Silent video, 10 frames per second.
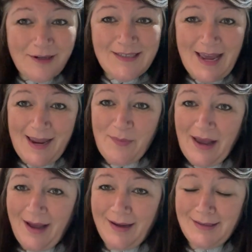a day
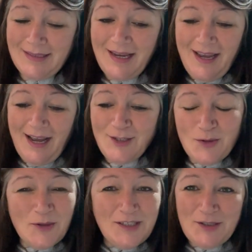behind, I just
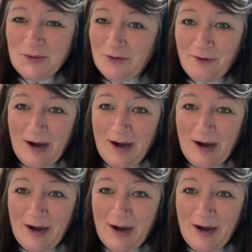wanted to do a